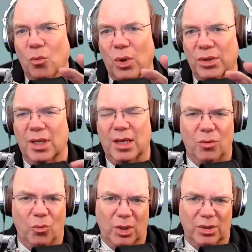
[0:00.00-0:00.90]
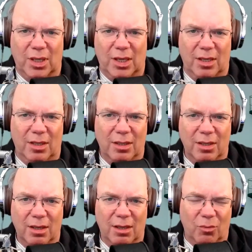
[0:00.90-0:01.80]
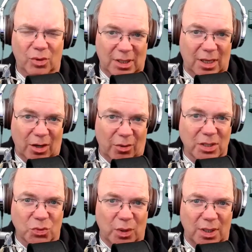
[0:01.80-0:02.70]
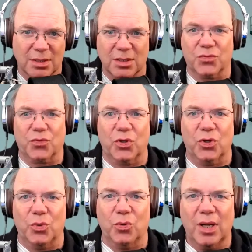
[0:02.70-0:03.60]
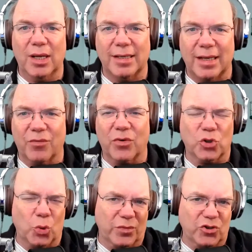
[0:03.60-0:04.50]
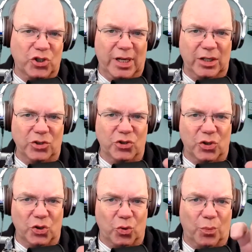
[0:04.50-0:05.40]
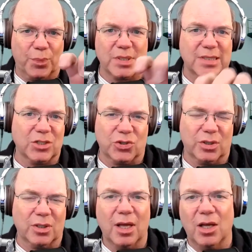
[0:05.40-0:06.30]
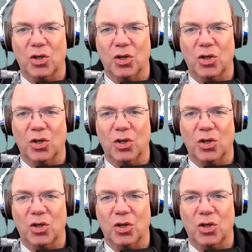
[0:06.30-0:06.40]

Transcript: What the IRS wants is for you never to have changed your position.